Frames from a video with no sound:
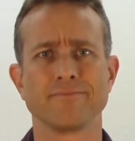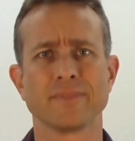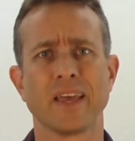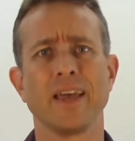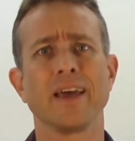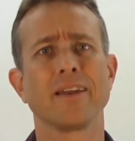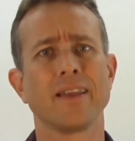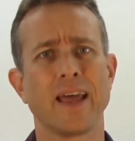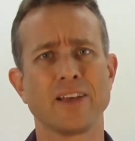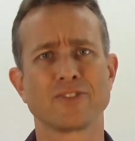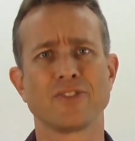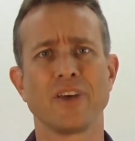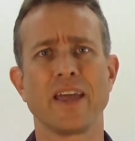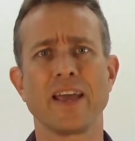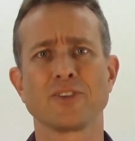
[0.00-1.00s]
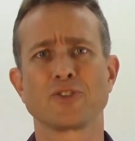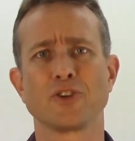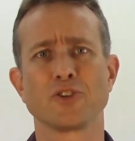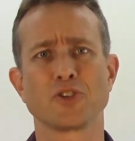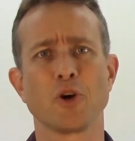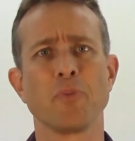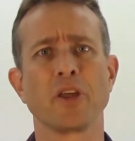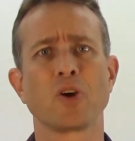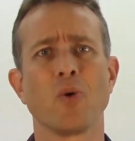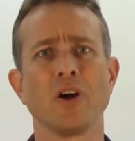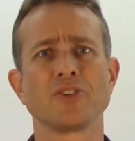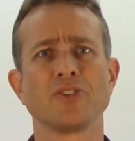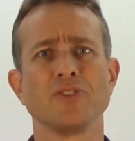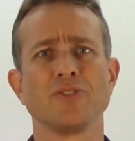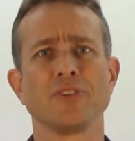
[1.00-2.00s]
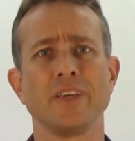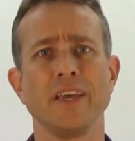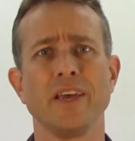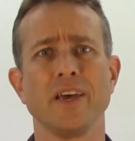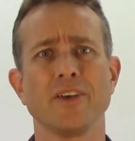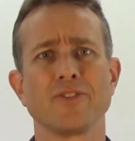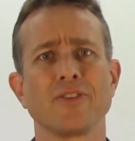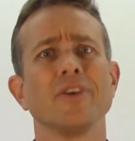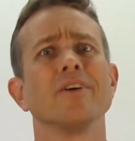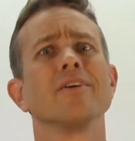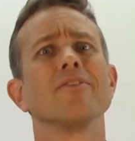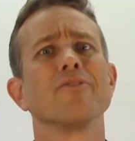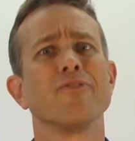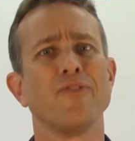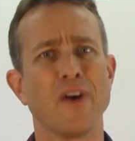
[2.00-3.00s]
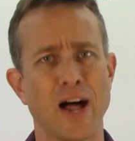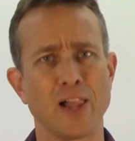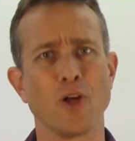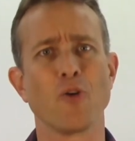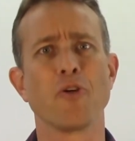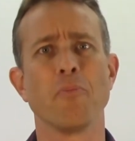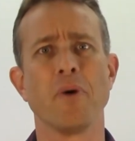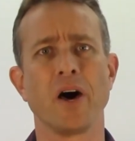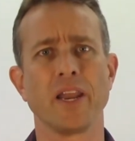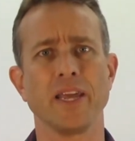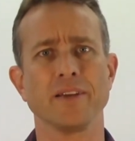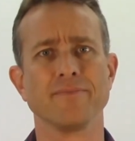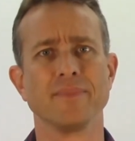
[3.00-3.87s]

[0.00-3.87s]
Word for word: And as the answer to so many questions is, follow the money.